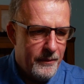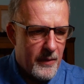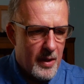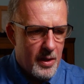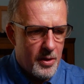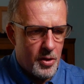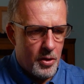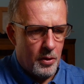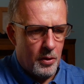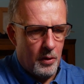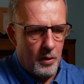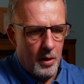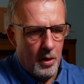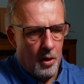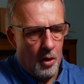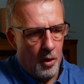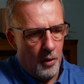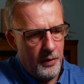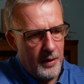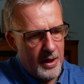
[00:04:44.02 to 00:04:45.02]
so
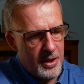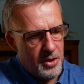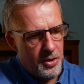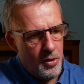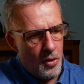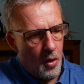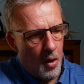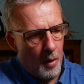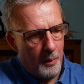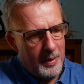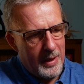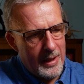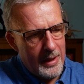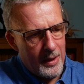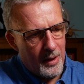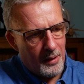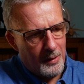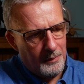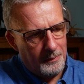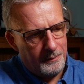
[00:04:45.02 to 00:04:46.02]
on this knob
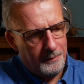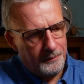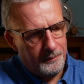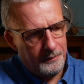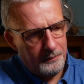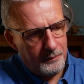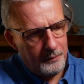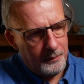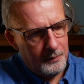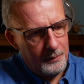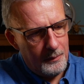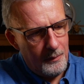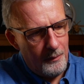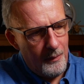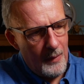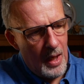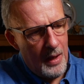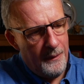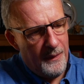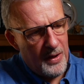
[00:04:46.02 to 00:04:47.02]
here,
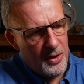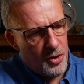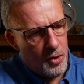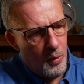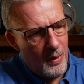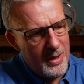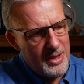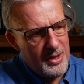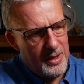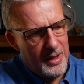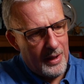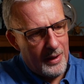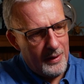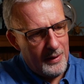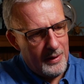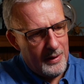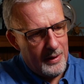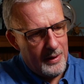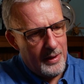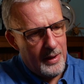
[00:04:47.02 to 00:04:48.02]
if I twist
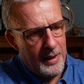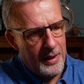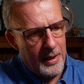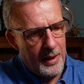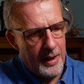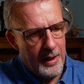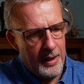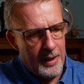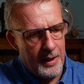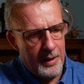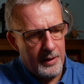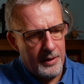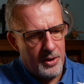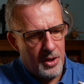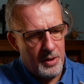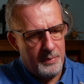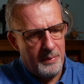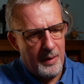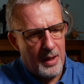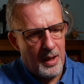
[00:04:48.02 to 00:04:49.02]
it, it
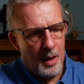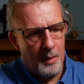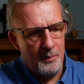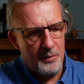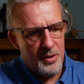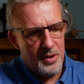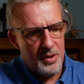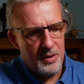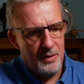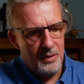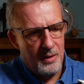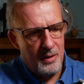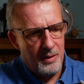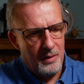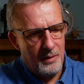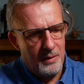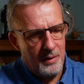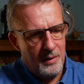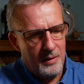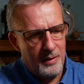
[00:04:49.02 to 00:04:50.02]
just becomes,
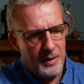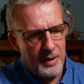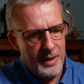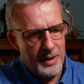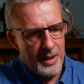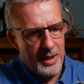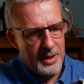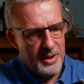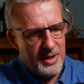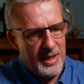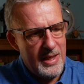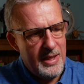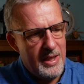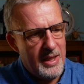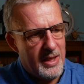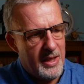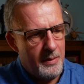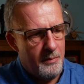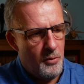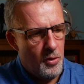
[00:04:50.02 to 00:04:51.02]
it's easy
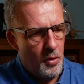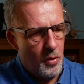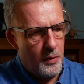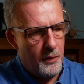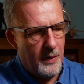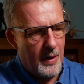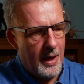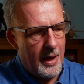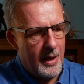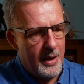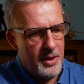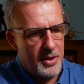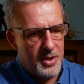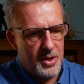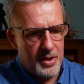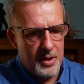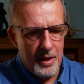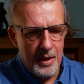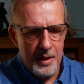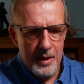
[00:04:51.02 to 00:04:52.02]
to move, and
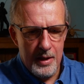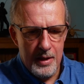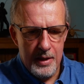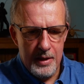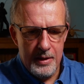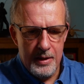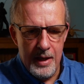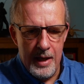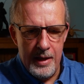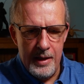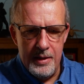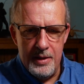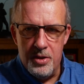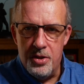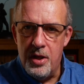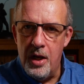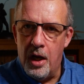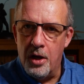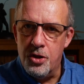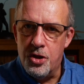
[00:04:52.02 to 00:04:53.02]
it
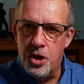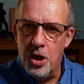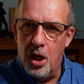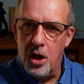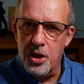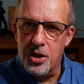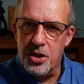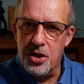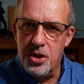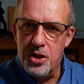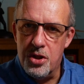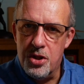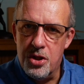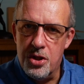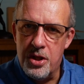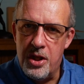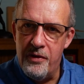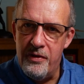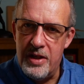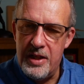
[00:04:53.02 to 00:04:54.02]
adjusts
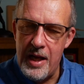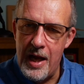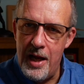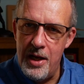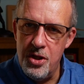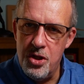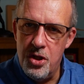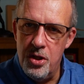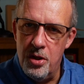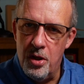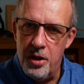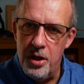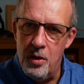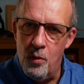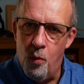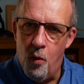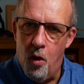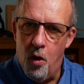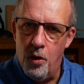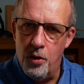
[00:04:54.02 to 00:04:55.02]
to the tension that you
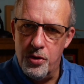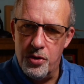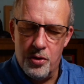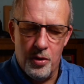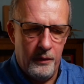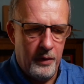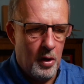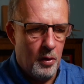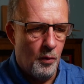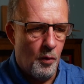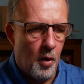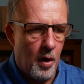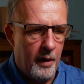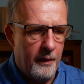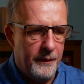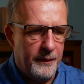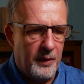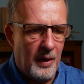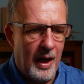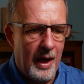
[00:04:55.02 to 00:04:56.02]
want. So if you don't want
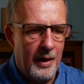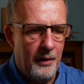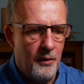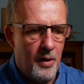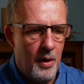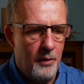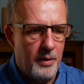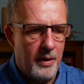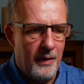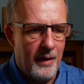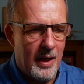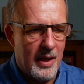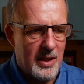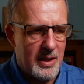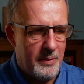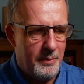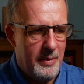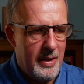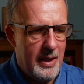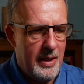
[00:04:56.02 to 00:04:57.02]
it flying around at that
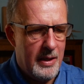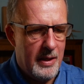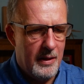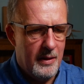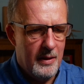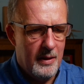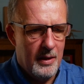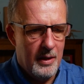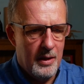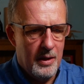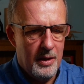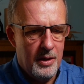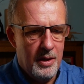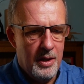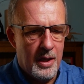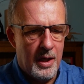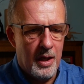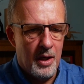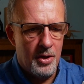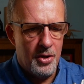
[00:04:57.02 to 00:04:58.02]
speed,
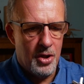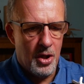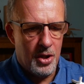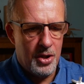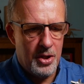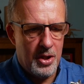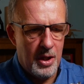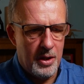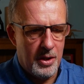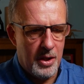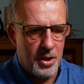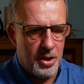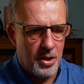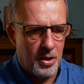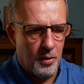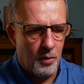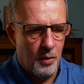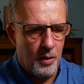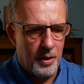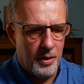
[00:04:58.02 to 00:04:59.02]
you can adjust it to
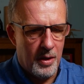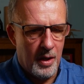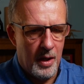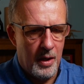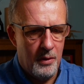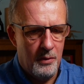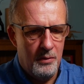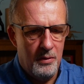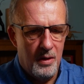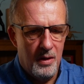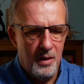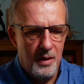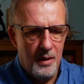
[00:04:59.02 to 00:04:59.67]
slow it down,